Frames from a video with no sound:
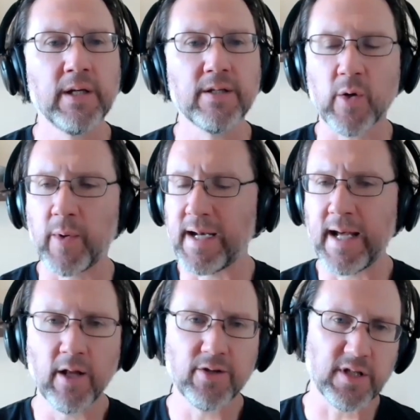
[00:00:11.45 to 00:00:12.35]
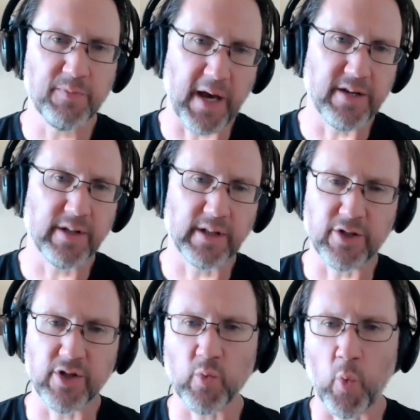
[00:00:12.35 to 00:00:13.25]
So an analogy is basically
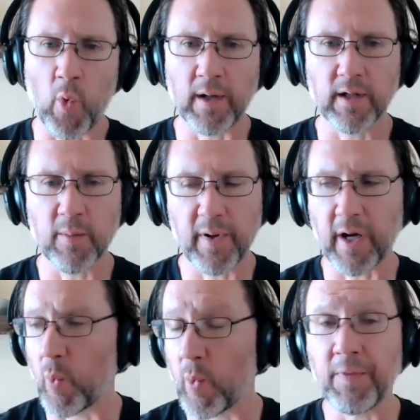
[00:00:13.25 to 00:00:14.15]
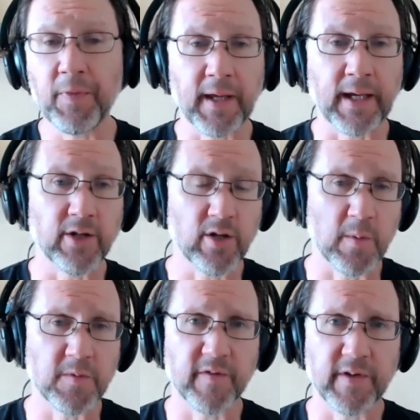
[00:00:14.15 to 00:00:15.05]
just comparing one thing in
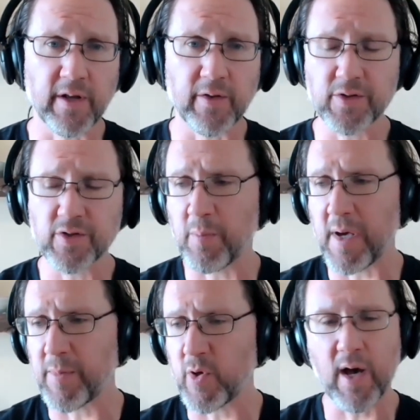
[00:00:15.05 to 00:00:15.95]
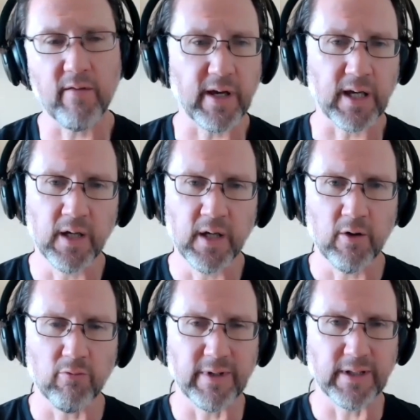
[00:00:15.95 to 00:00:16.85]
terms of another. So maybe you have a
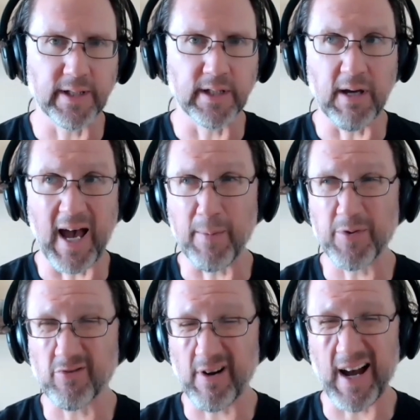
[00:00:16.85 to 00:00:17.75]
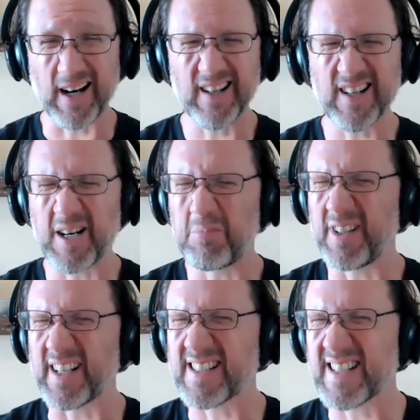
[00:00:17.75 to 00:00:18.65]
really abstract,
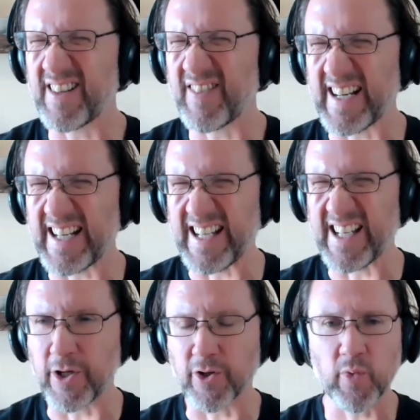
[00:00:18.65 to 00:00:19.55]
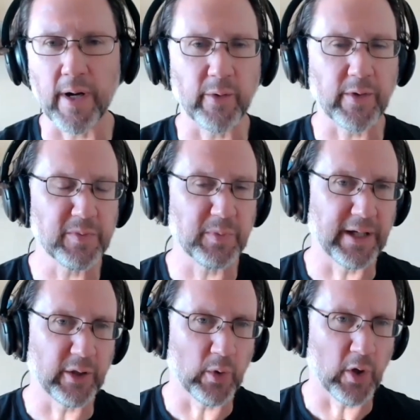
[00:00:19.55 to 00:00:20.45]
complex kind of idea you're trying to
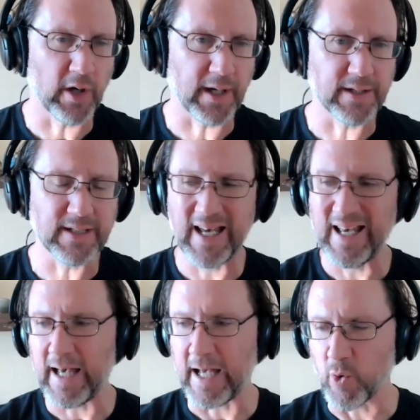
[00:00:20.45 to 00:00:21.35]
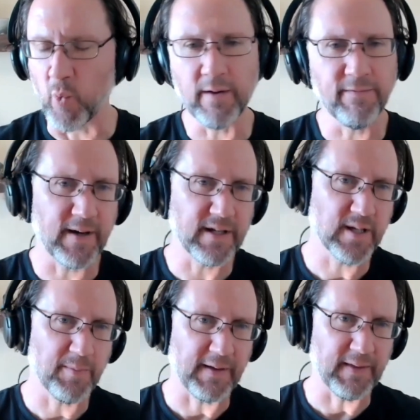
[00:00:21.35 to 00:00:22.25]
explain to an audience, and you want to find
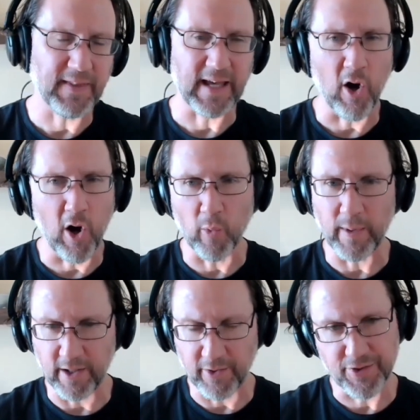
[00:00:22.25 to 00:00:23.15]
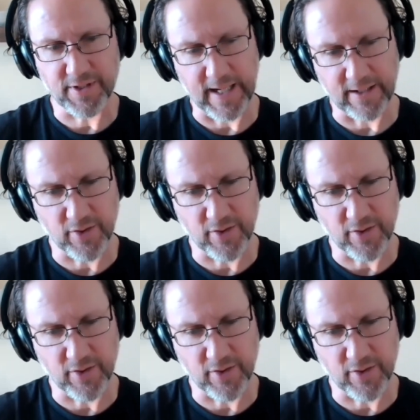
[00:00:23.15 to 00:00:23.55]
something that they already understand.